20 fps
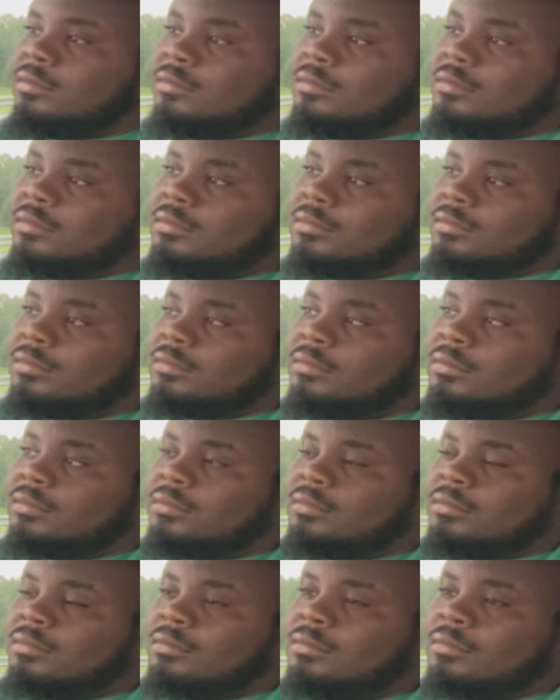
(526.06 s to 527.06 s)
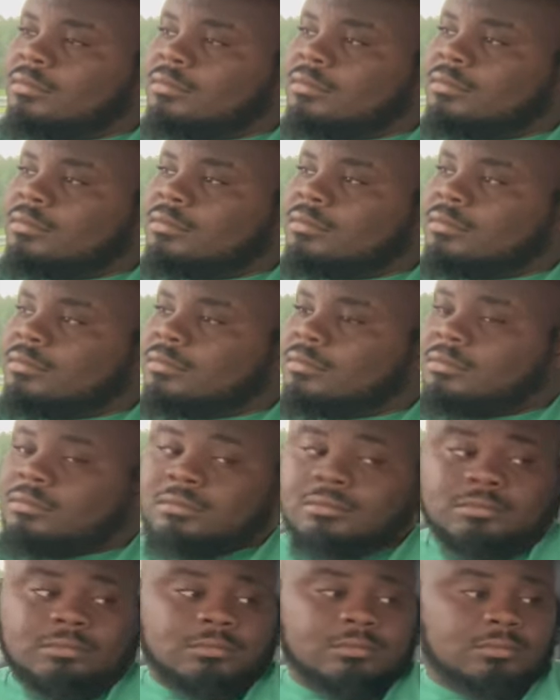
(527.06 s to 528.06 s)

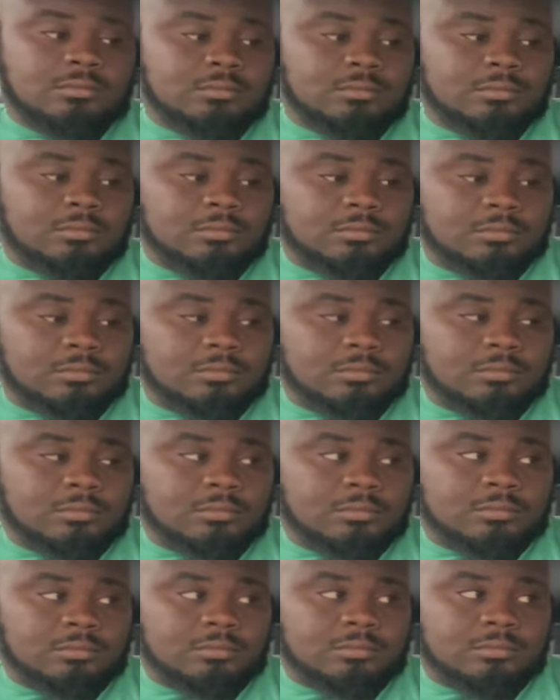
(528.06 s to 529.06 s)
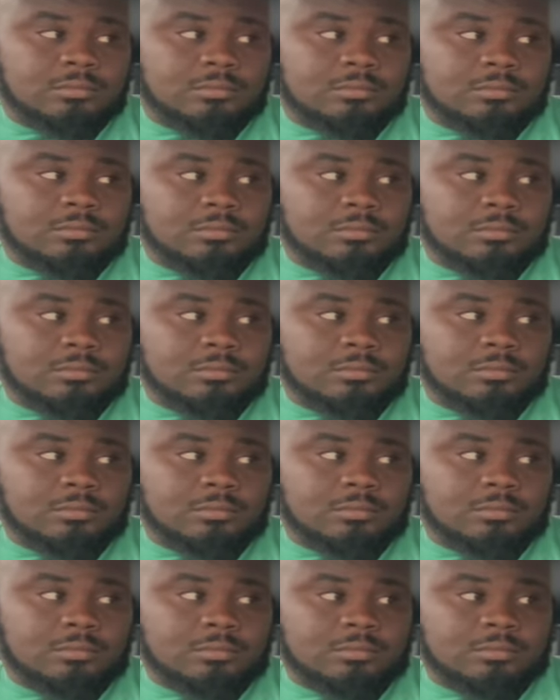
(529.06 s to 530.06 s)

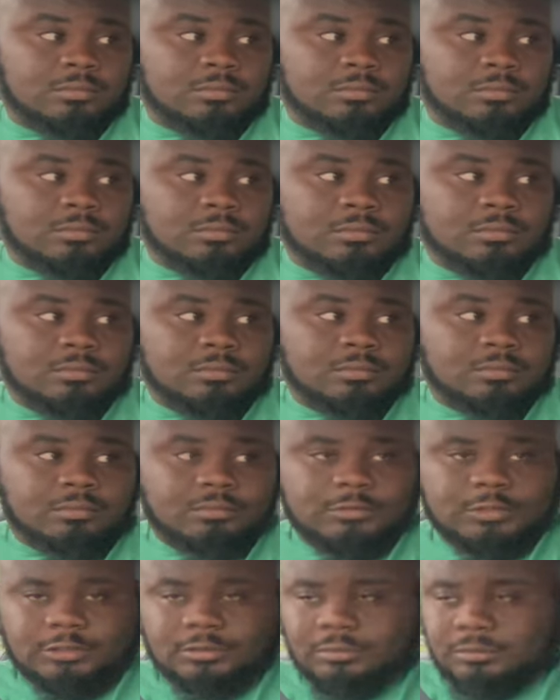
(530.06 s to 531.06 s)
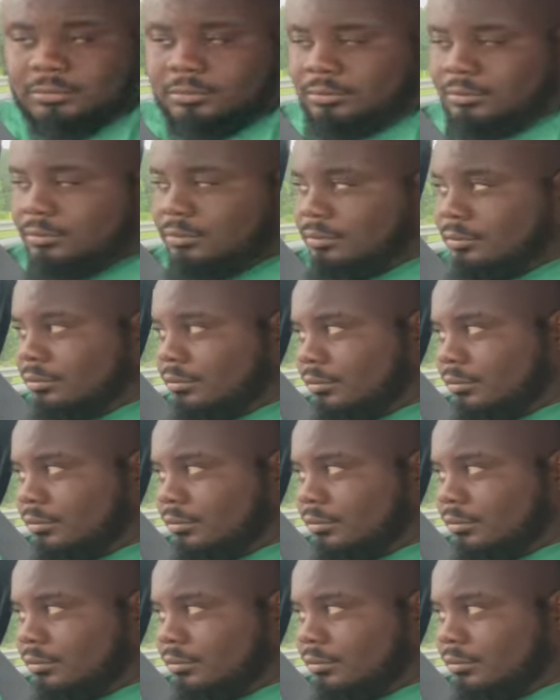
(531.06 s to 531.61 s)
(not speaking)